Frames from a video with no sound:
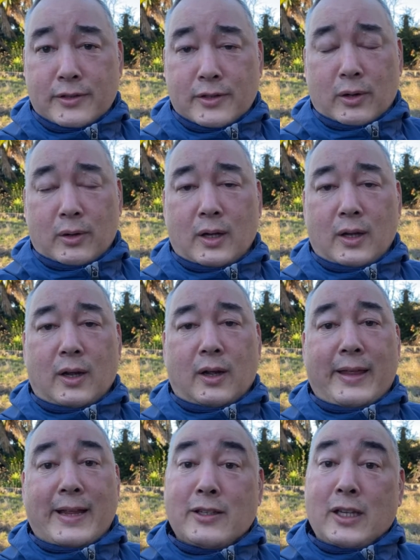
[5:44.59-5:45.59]
So
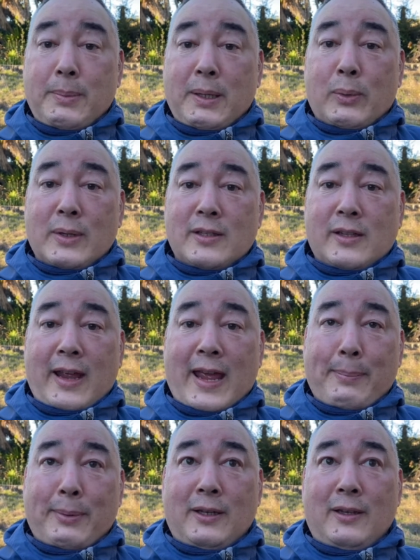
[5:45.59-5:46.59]
that's going to be what's going to
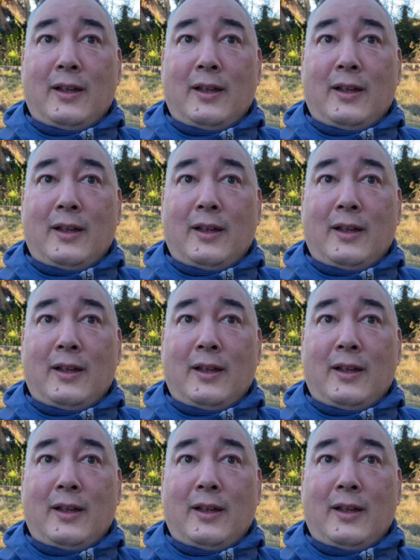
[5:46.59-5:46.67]
happen